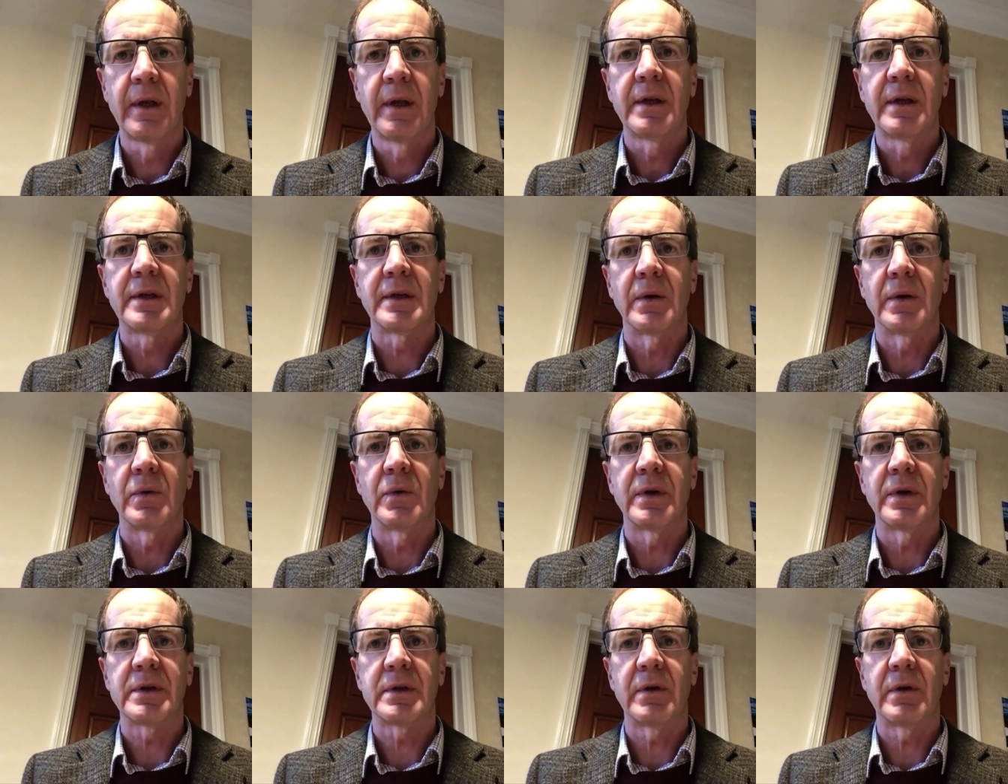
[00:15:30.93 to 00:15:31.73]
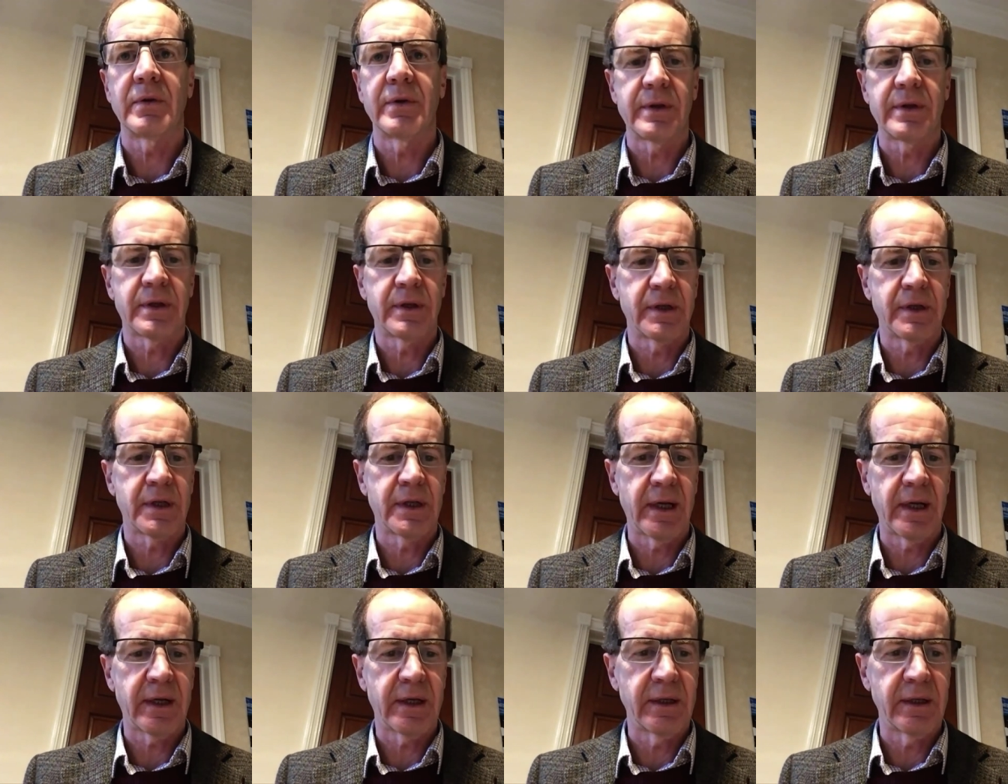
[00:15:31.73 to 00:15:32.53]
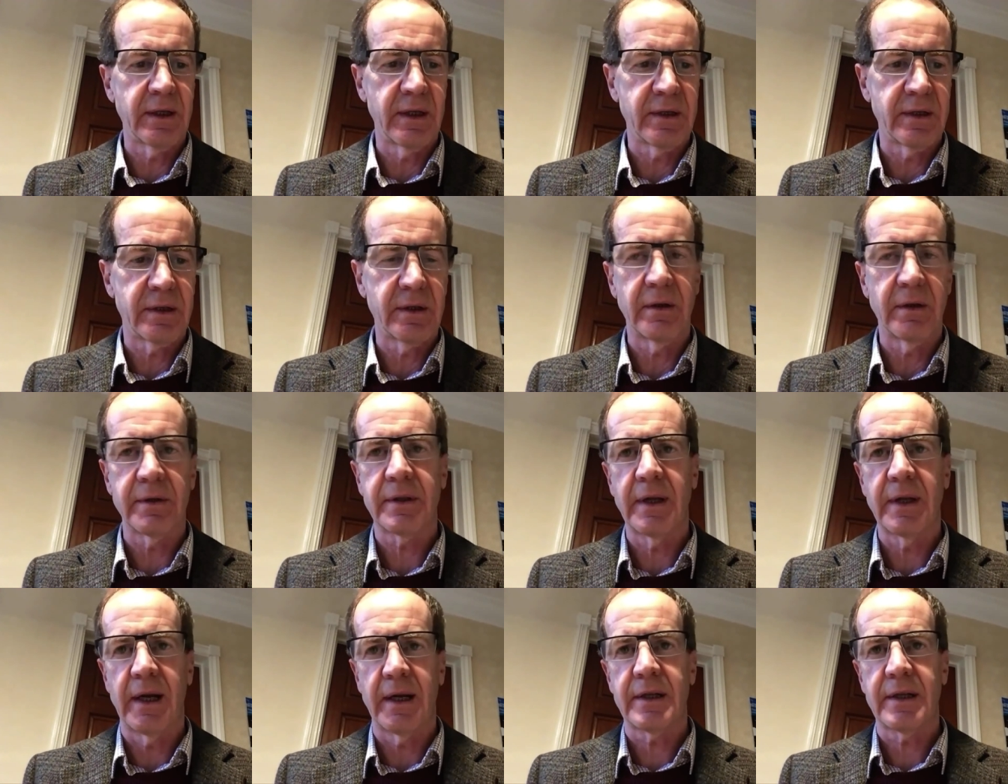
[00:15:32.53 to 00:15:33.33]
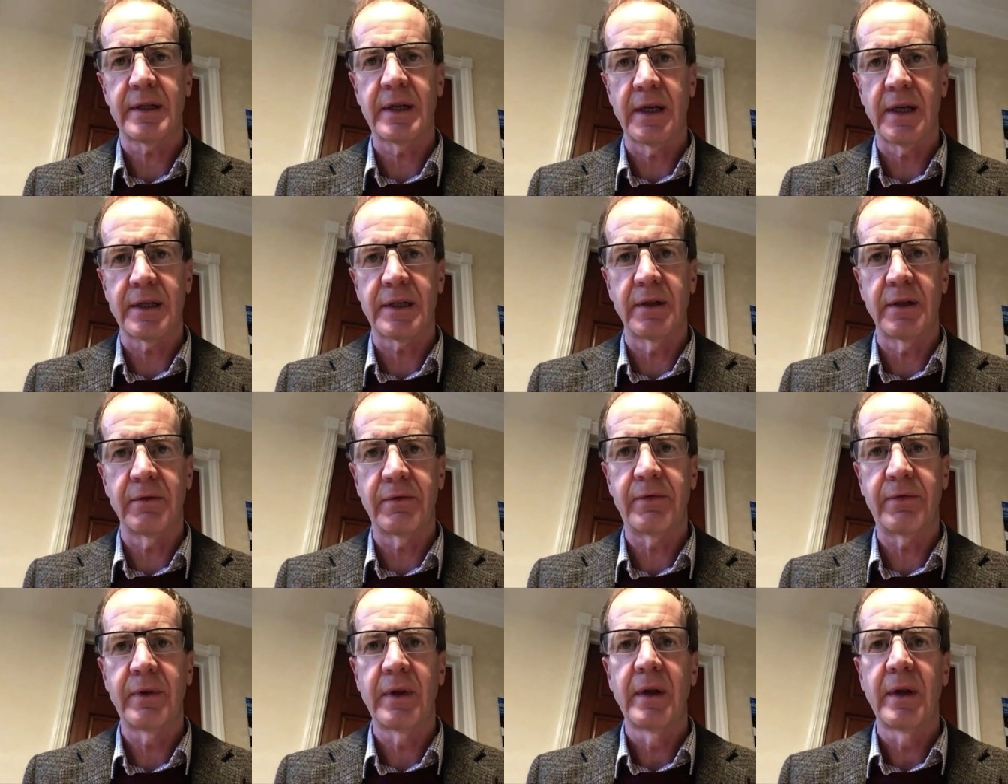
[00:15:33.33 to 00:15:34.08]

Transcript: So, as long as the snagging is not excessive,